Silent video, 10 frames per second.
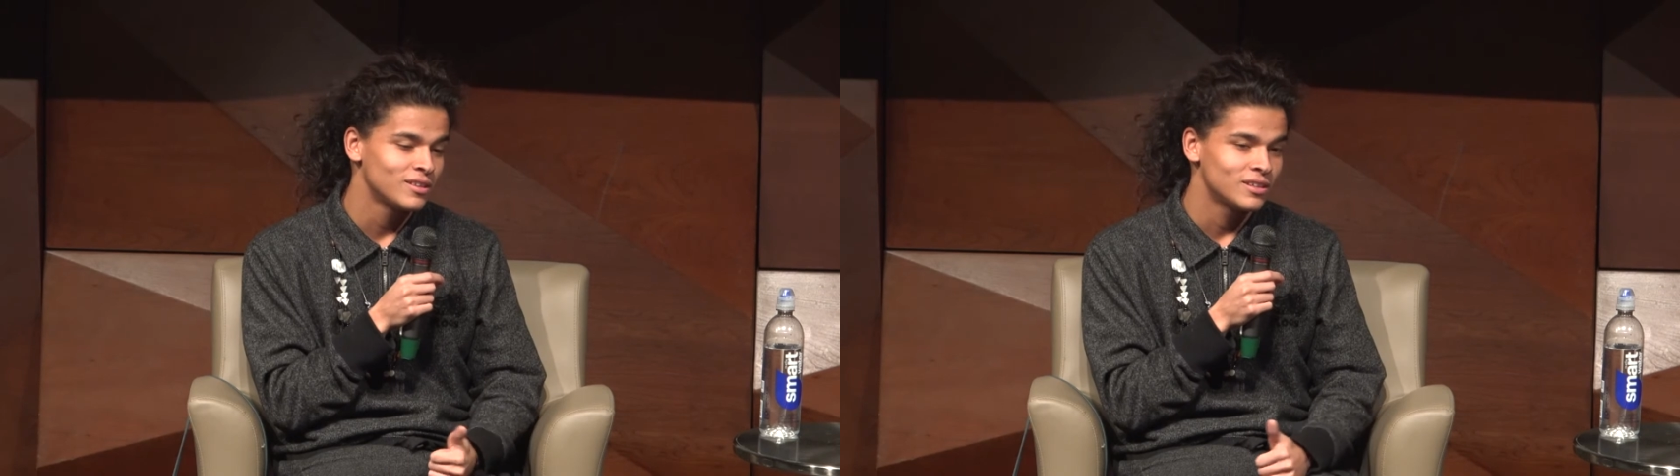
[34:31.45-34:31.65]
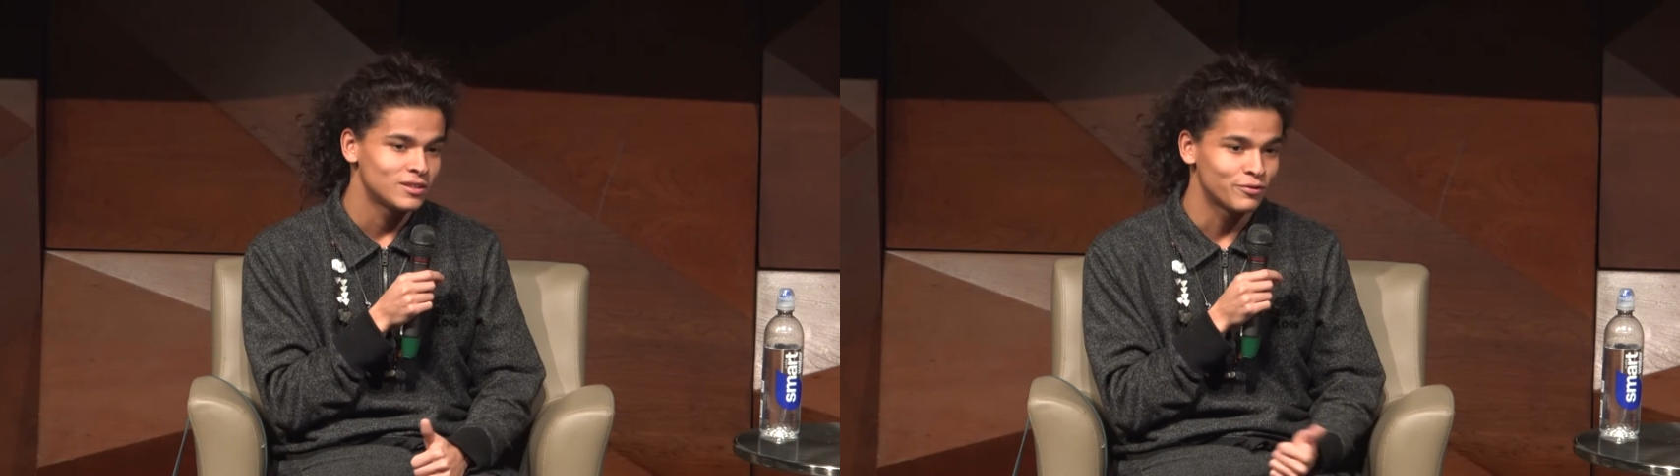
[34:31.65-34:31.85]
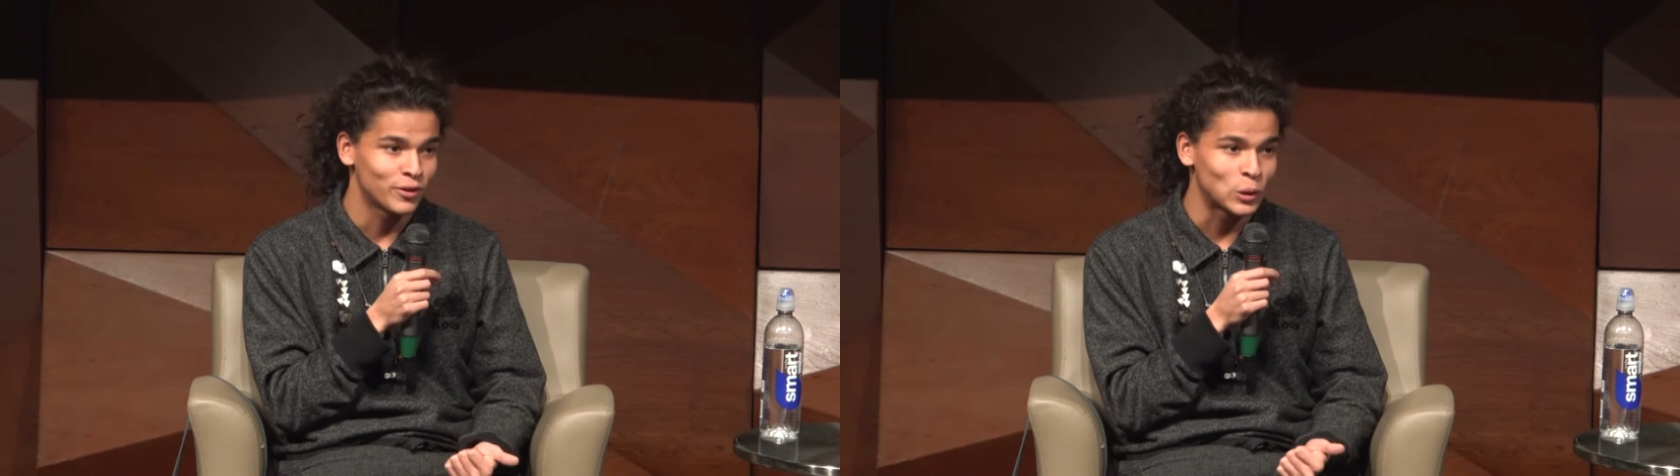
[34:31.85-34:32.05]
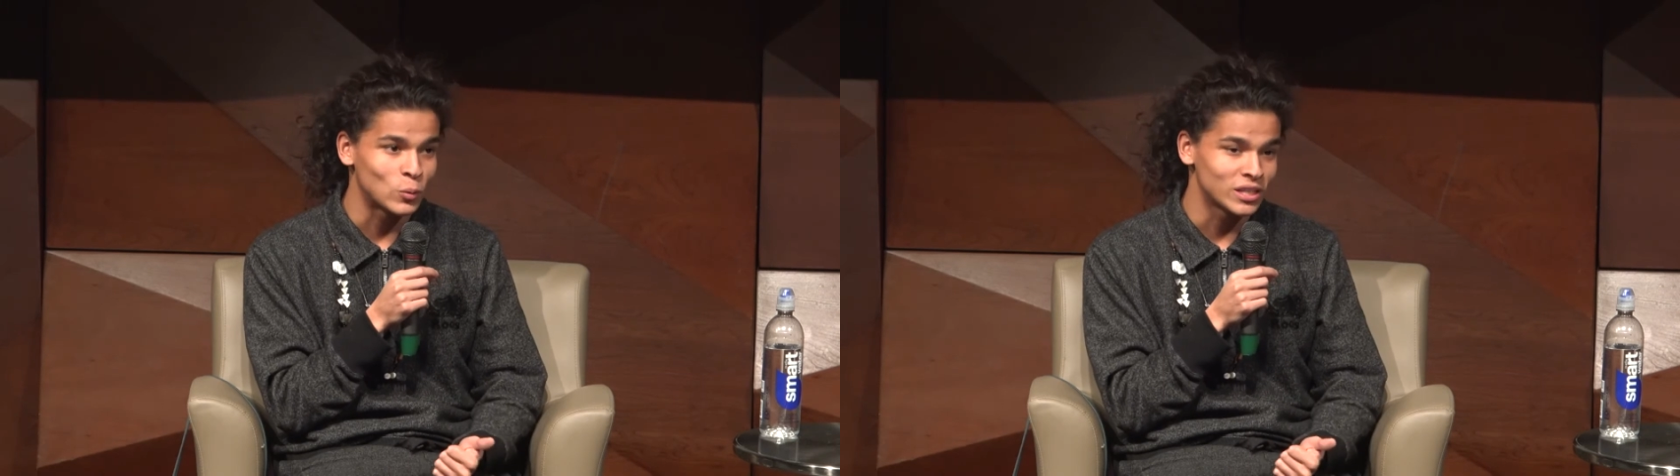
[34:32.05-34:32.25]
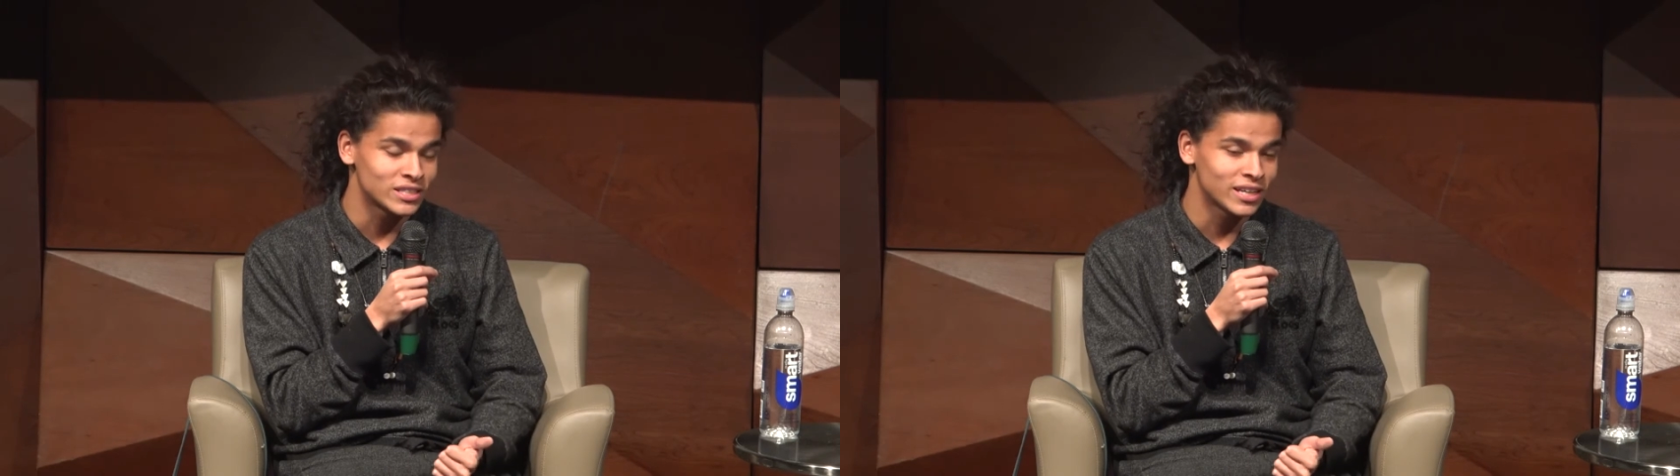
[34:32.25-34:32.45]
DeFaro
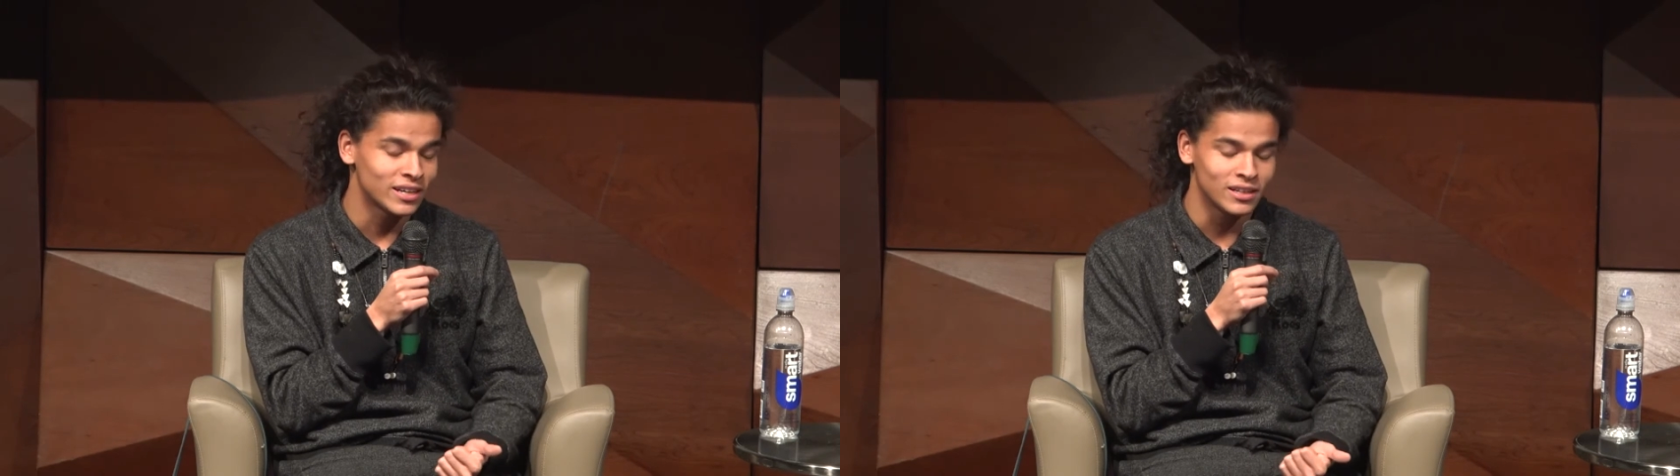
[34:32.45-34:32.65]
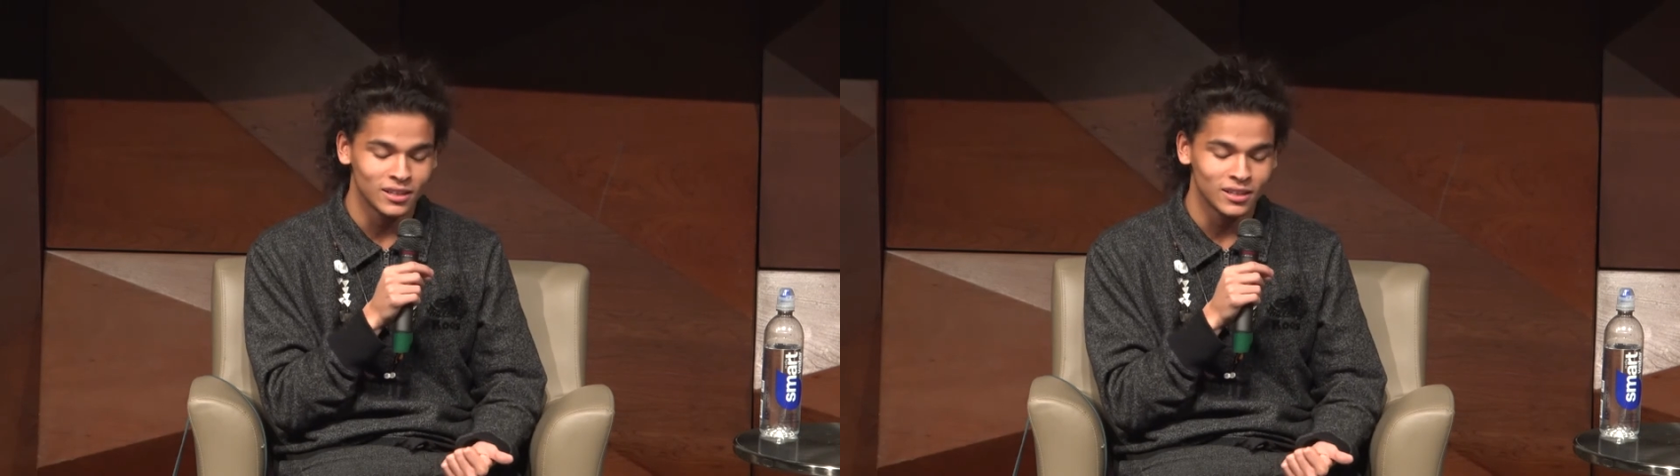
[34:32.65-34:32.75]
Wanatai.